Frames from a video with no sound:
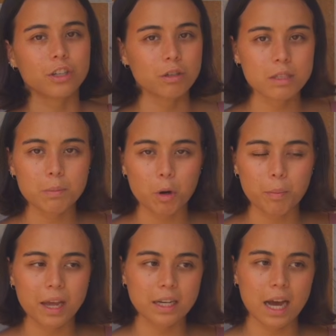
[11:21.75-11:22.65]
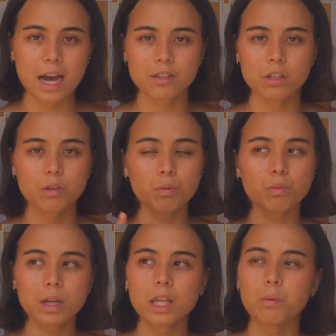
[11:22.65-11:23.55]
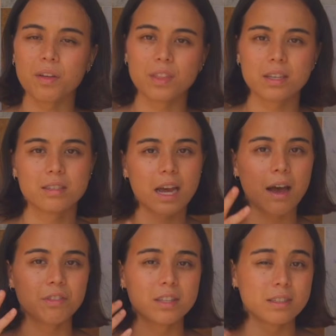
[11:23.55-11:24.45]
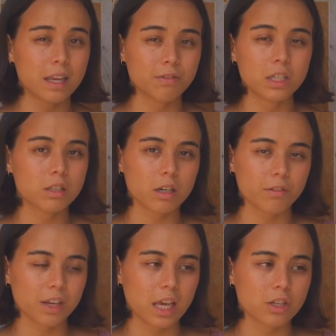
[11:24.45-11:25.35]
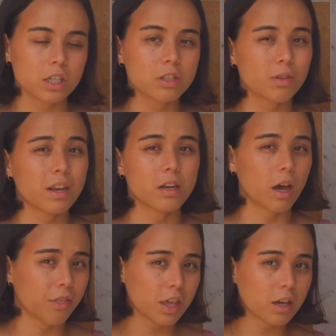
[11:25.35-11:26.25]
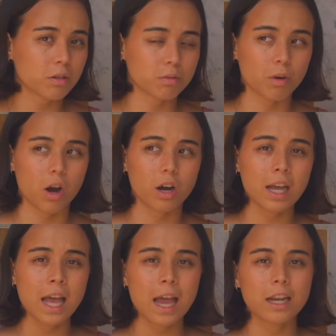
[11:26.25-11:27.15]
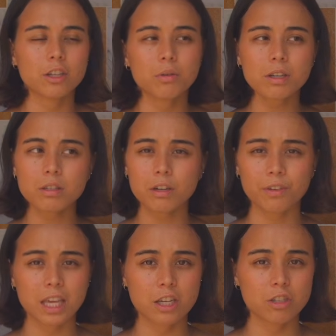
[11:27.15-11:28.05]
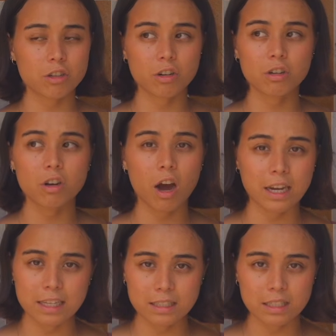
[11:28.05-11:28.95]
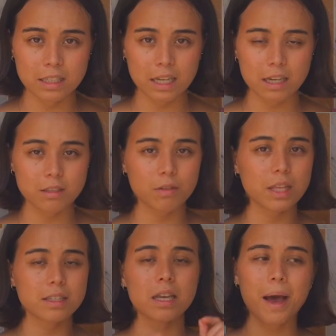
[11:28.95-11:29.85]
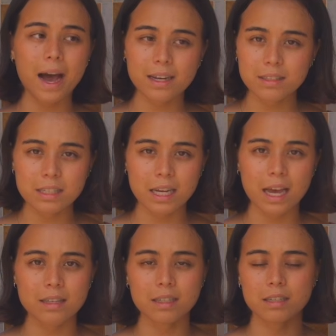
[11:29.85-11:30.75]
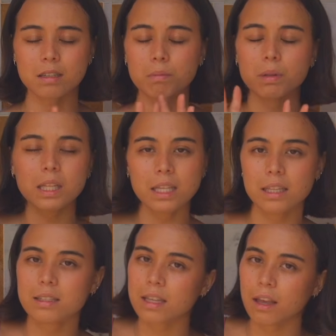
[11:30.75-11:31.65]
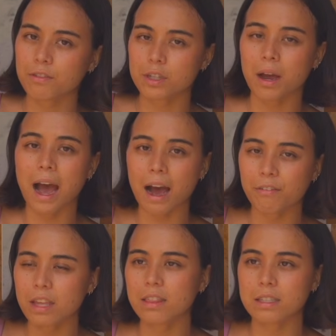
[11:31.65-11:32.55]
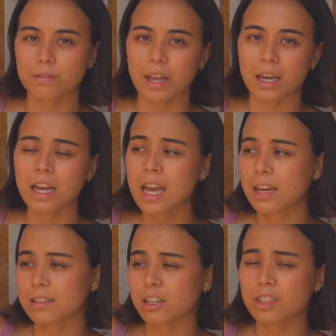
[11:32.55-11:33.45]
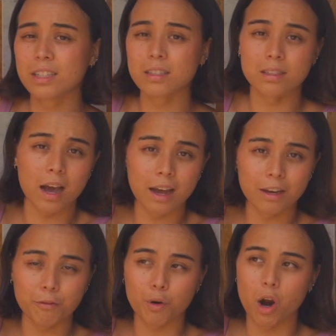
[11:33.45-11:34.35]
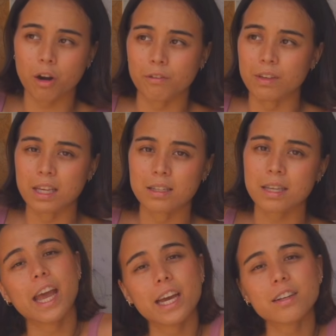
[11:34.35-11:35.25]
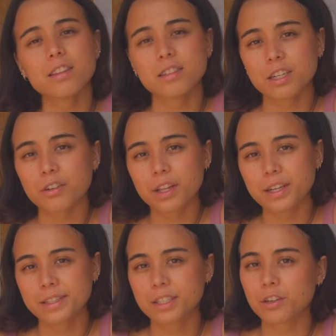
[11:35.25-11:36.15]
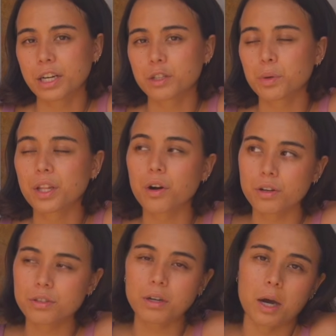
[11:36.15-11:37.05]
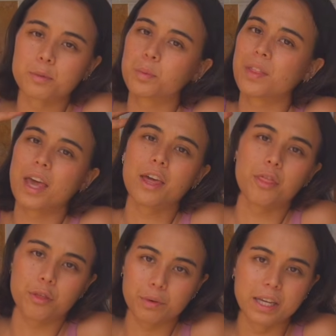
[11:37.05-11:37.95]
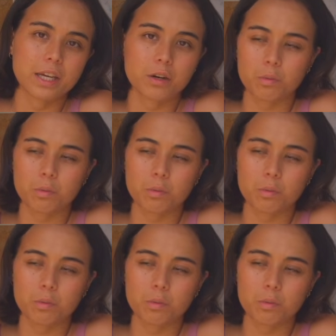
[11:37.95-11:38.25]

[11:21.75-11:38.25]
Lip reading: using propane gas. You really want this to have the safety certification so that nothing goes wrong, and UL certifications are not easy to get. So this passed the test. It is completely safe to have in this van. It's actually designed for RVs, and the Cinderella Incinerating Toilet also comes with a 3-year